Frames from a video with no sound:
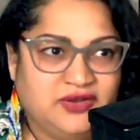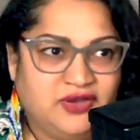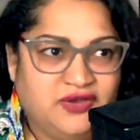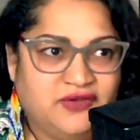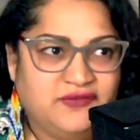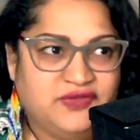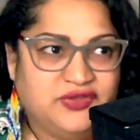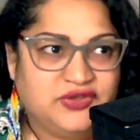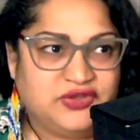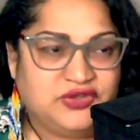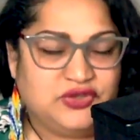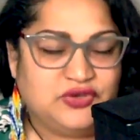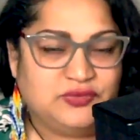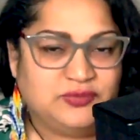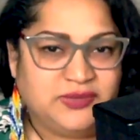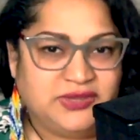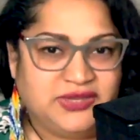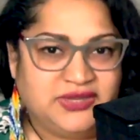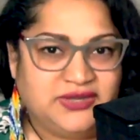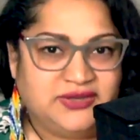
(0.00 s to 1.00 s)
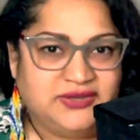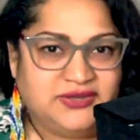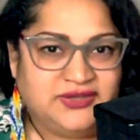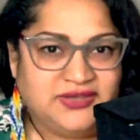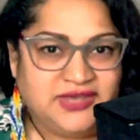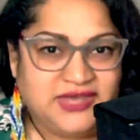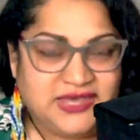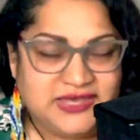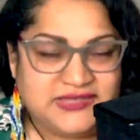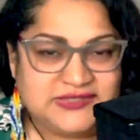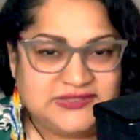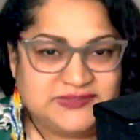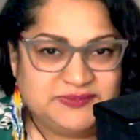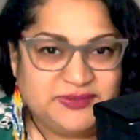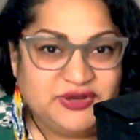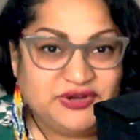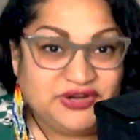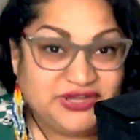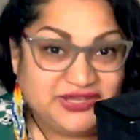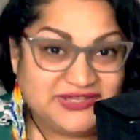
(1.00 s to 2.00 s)
of the human
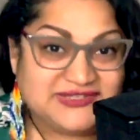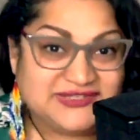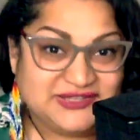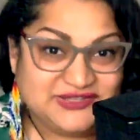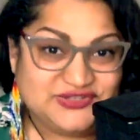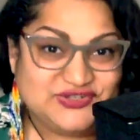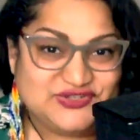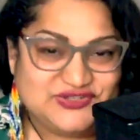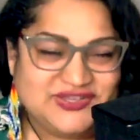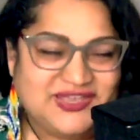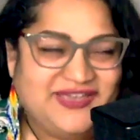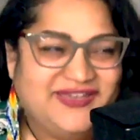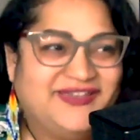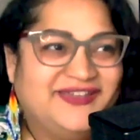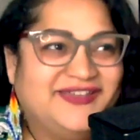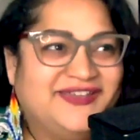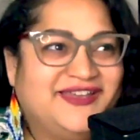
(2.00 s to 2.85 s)
experience, let's just say,